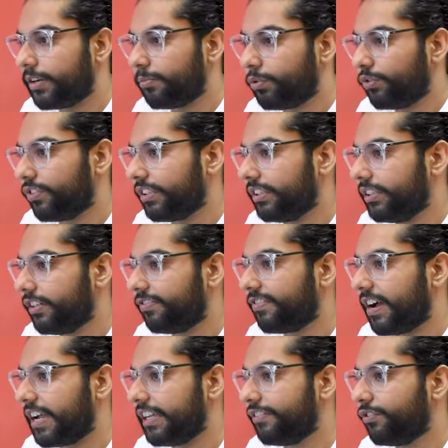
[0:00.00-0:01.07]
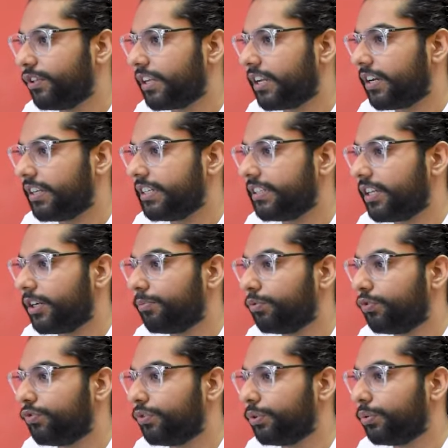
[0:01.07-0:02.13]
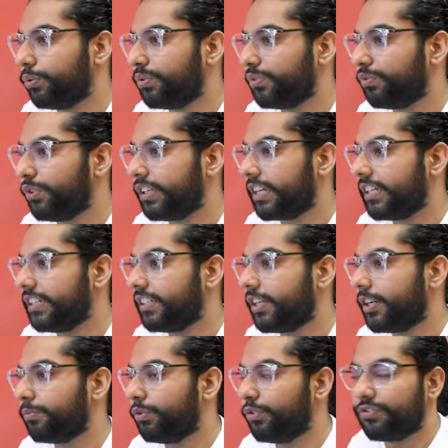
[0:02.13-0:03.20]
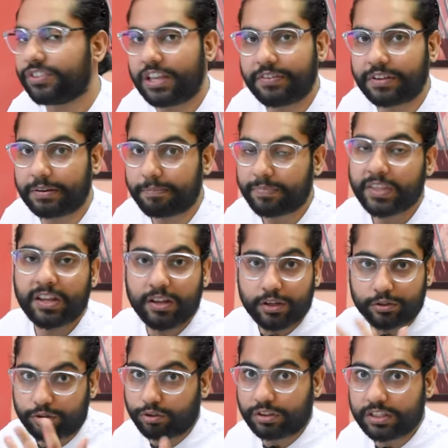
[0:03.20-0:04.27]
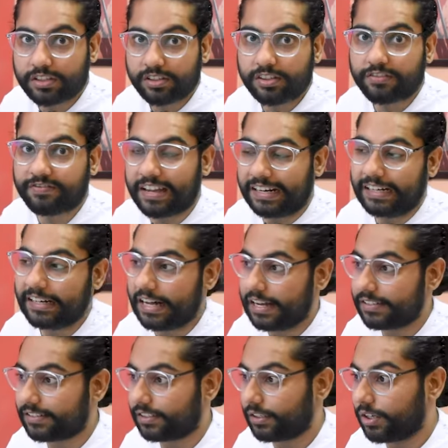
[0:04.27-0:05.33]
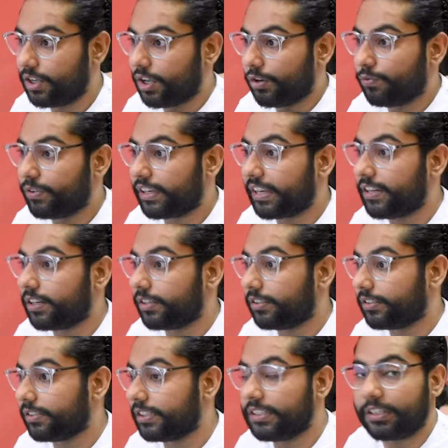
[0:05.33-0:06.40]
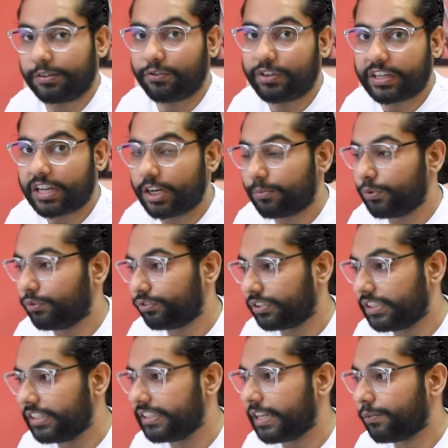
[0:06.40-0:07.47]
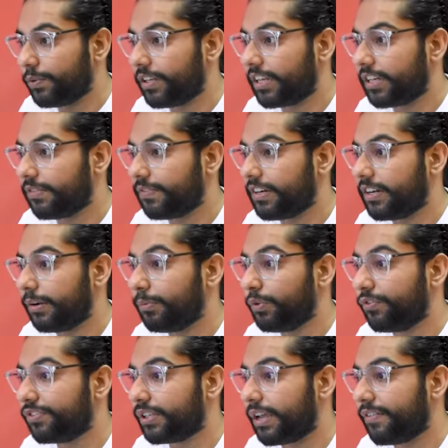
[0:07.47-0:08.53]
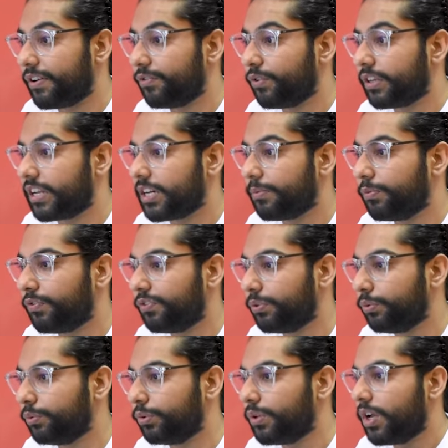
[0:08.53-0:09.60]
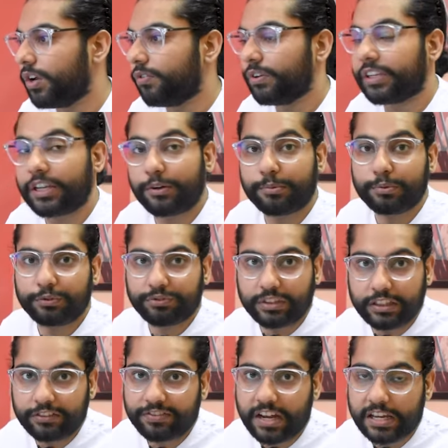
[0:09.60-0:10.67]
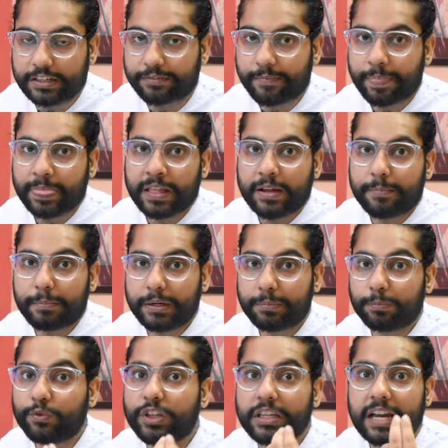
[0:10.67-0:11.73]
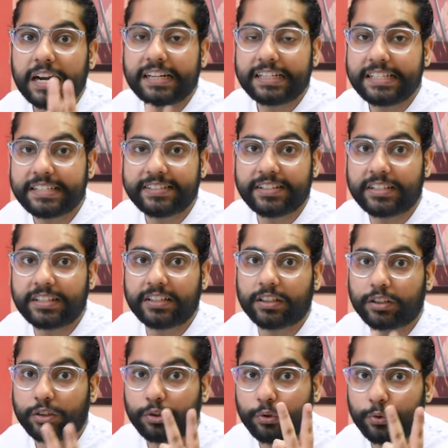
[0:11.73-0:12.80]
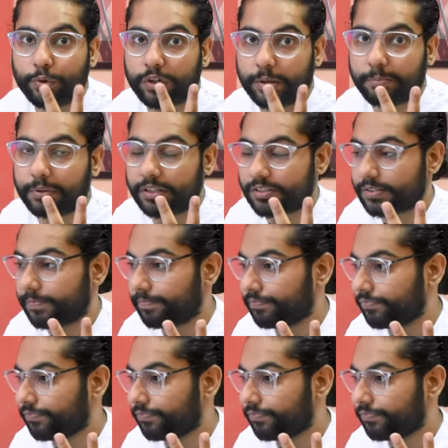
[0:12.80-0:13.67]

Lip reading: remove either 5, we can either remove 2, we can either remove 7. So this is a valid answer. We can remove 3, then we can even remove 7, we can remove 2, we can remove 3, 5. But we at least need 2 numbers.